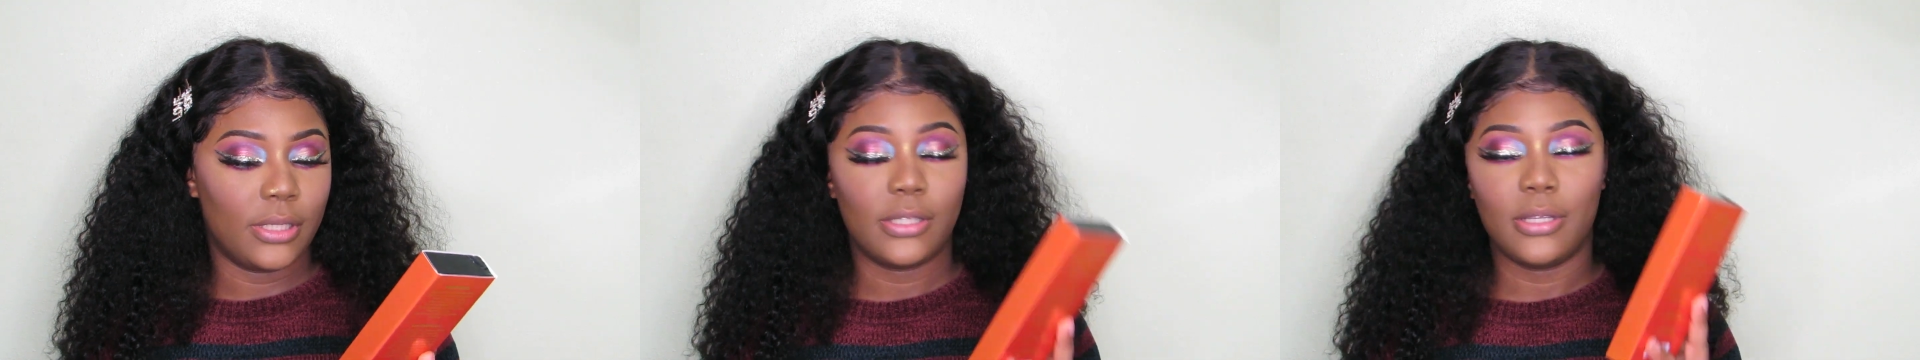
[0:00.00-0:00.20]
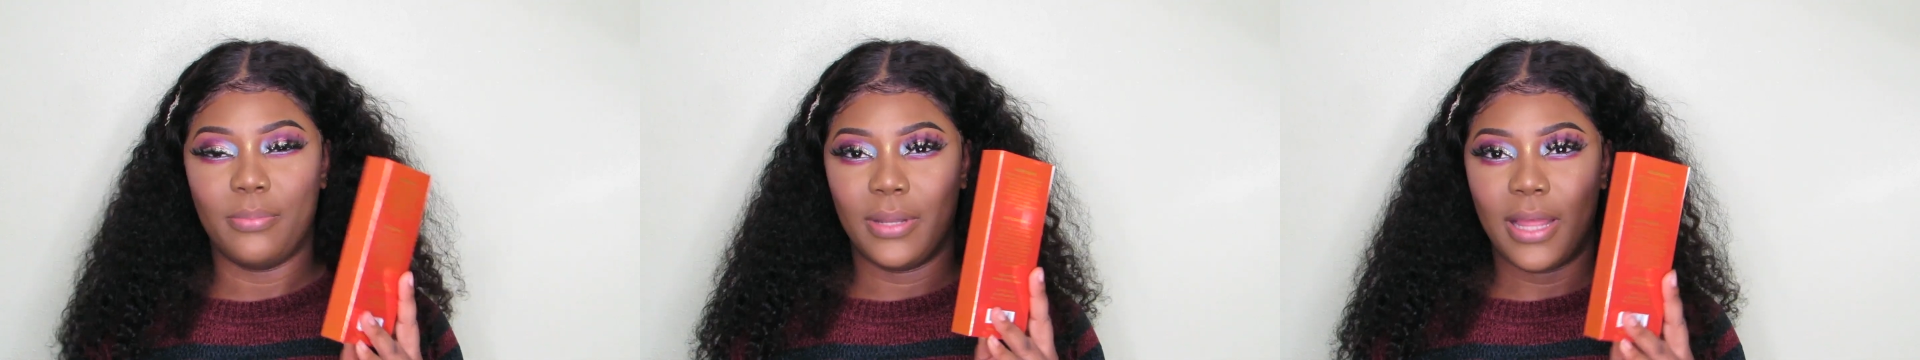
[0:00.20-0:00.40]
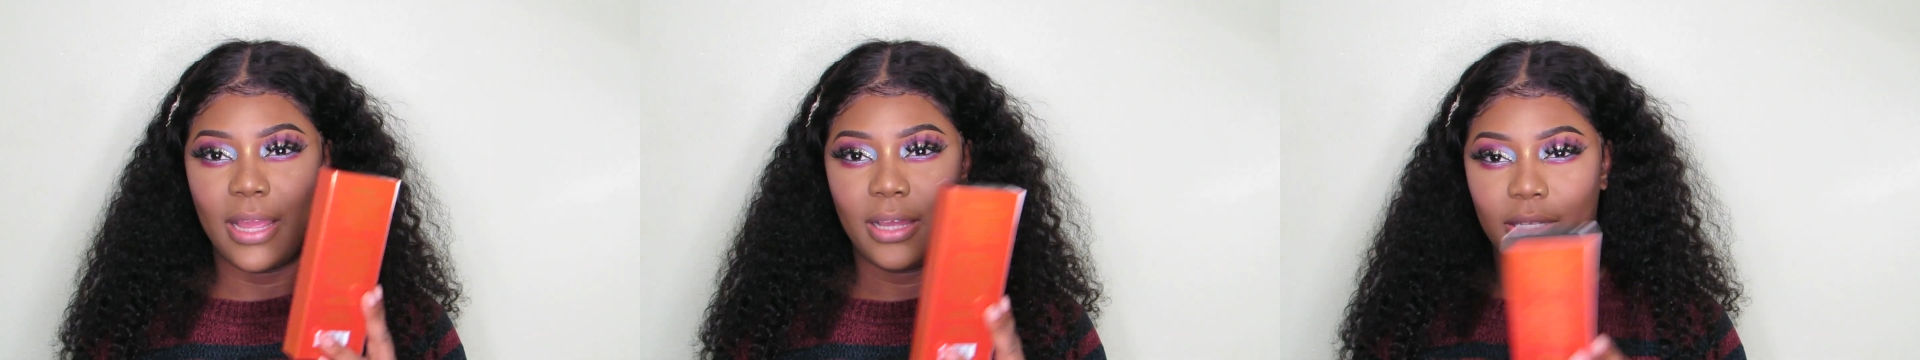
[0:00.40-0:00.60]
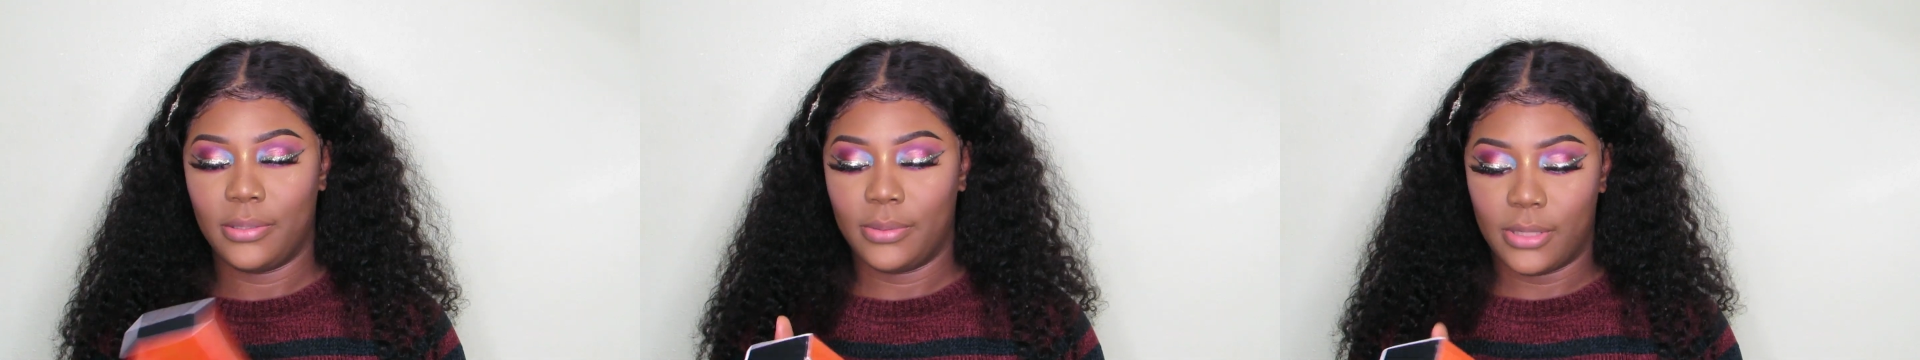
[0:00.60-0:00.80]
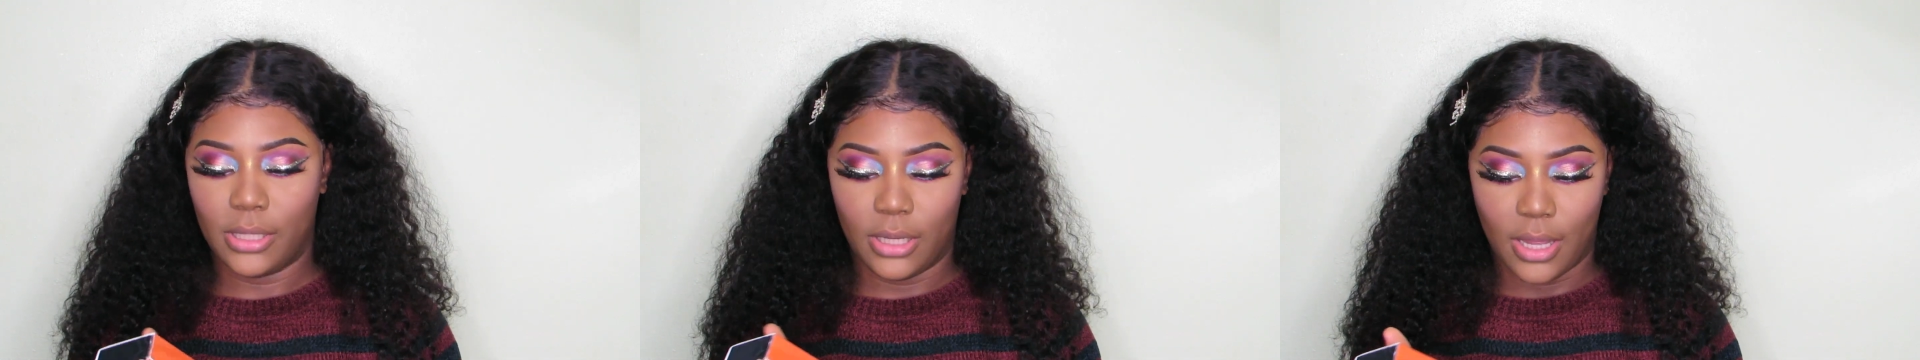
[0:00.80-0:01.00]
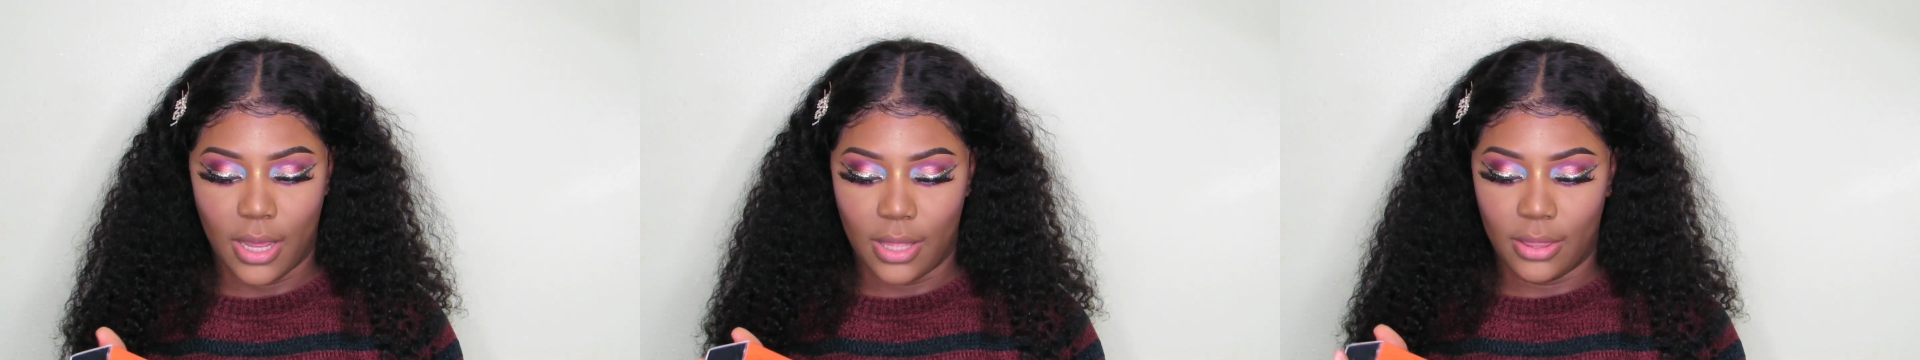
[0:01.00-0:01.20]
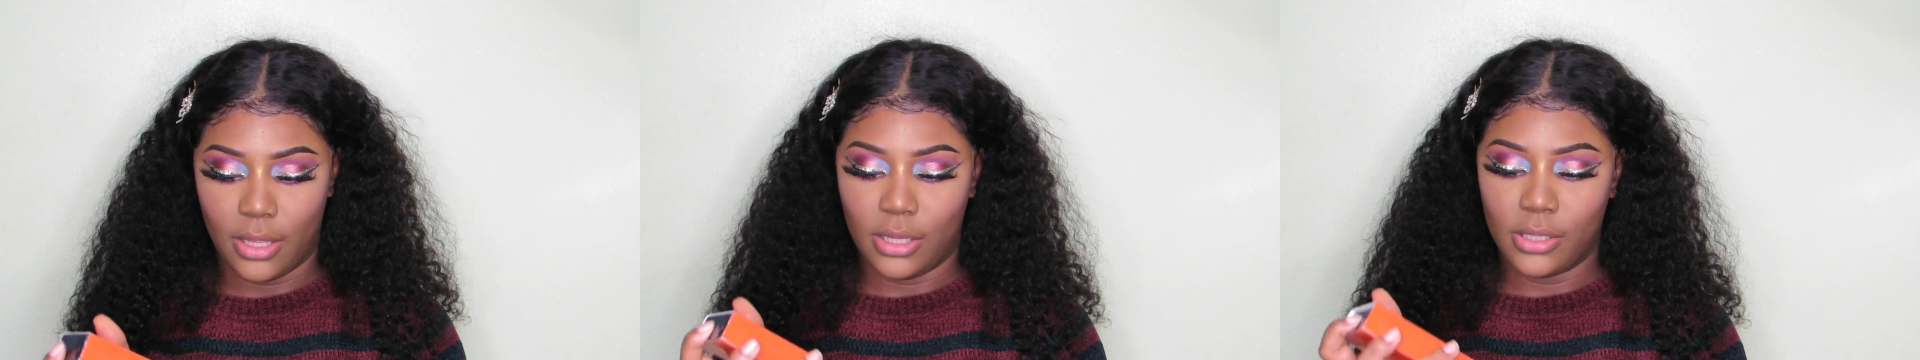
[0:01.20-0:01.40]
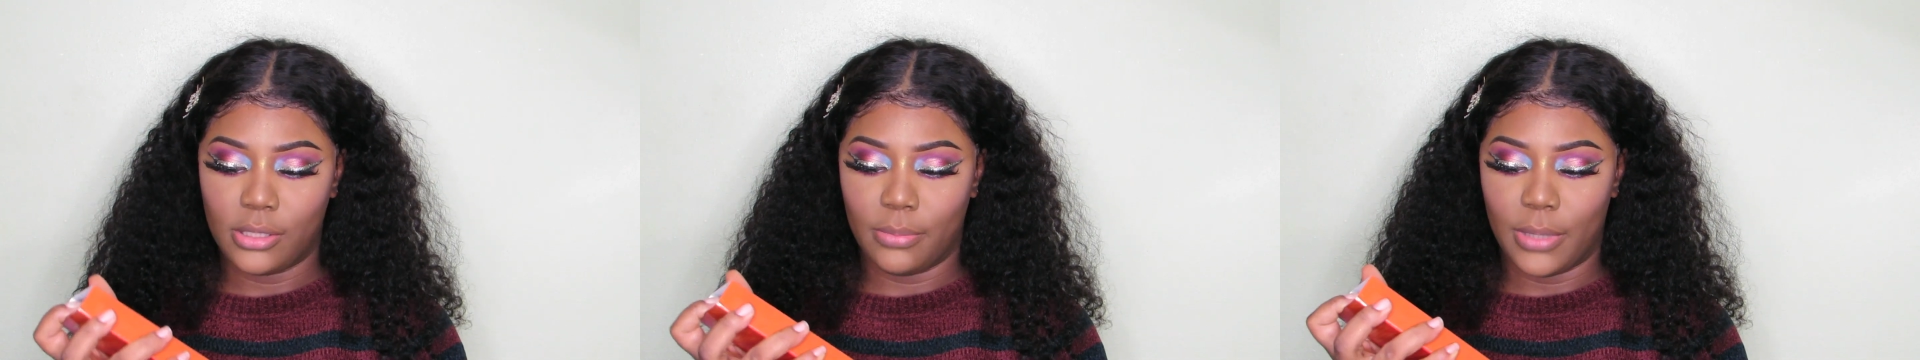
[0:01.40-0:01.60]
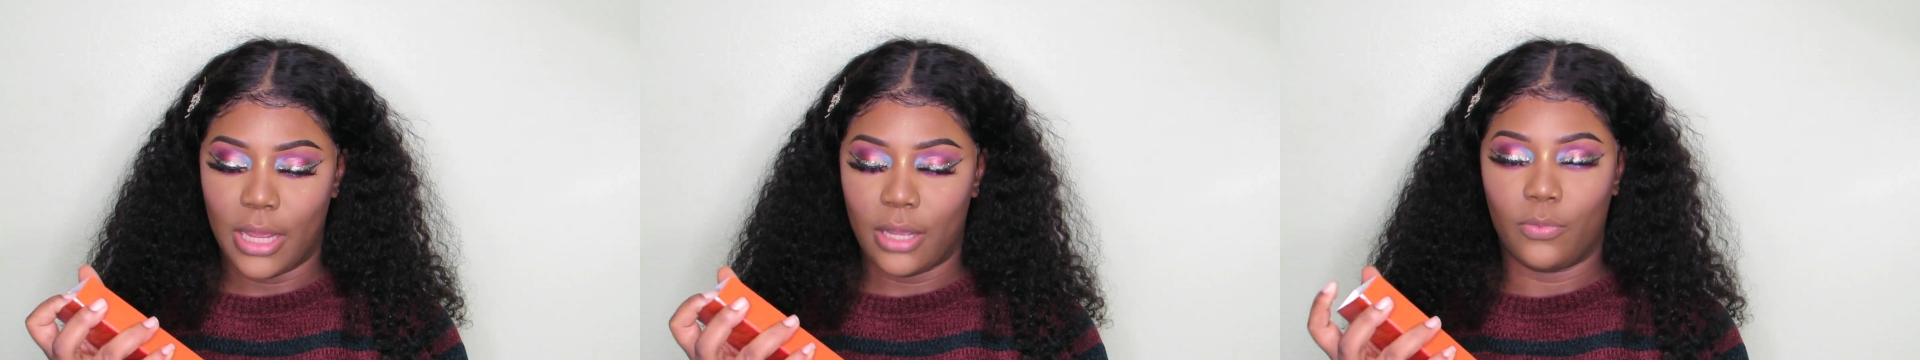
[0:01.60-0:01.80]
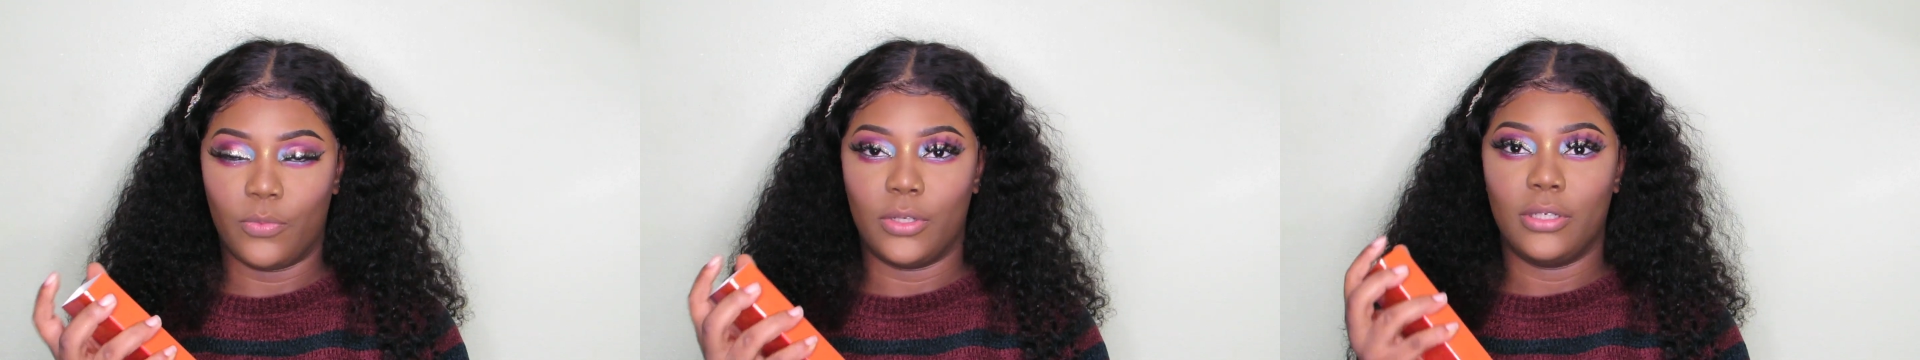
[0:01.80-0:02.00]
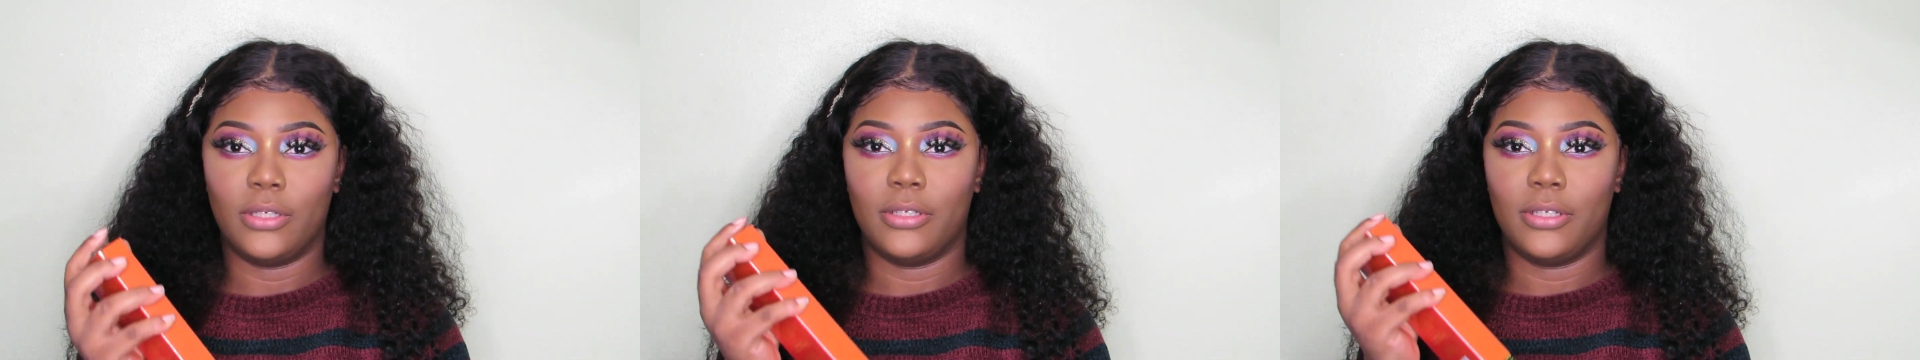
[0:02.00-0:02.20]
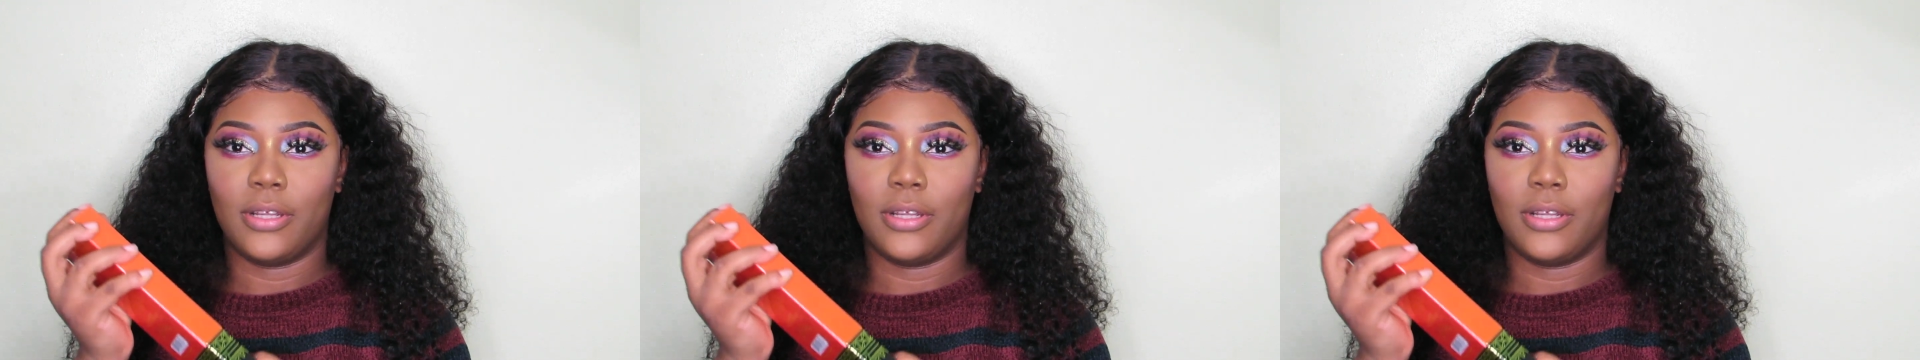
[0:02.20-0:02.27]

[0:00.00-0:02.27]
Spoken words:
It's a black lipstick. I think it's a black one.